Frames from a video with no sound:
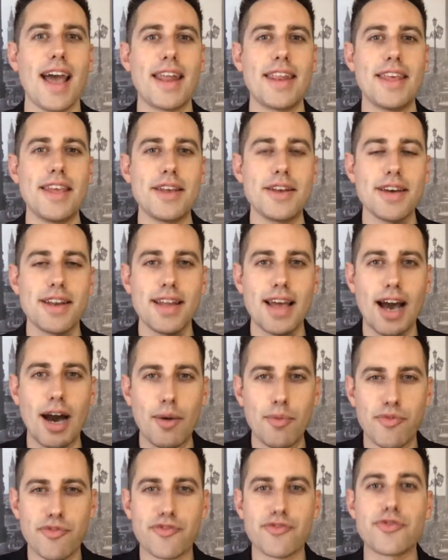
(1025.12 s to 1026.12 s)
and he could
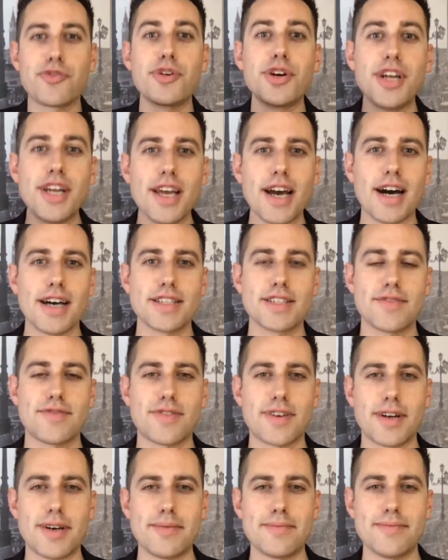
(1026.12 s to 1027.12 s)
help free us
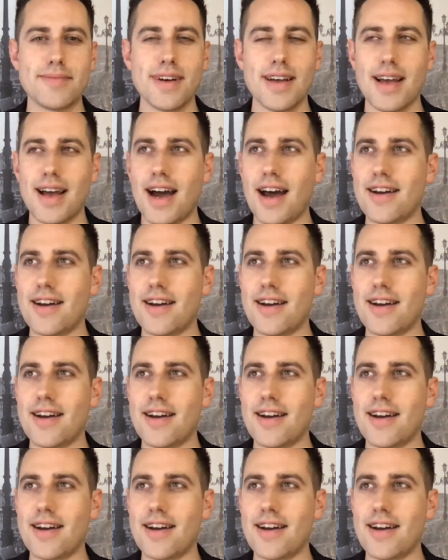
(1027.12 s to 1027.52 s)
from